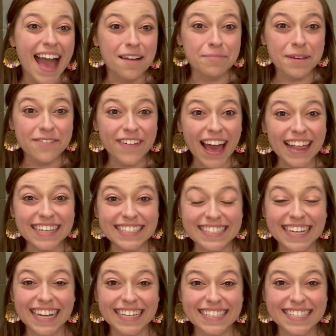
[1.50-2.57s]
Happy
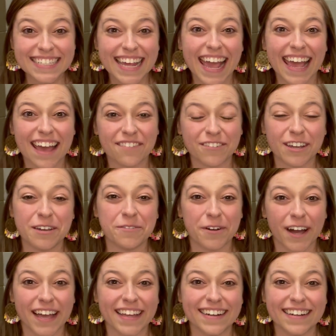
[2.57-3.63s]
Valentine's Day,
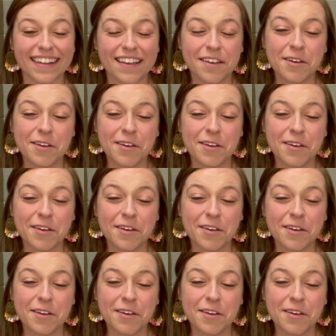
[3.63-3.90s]
everyone.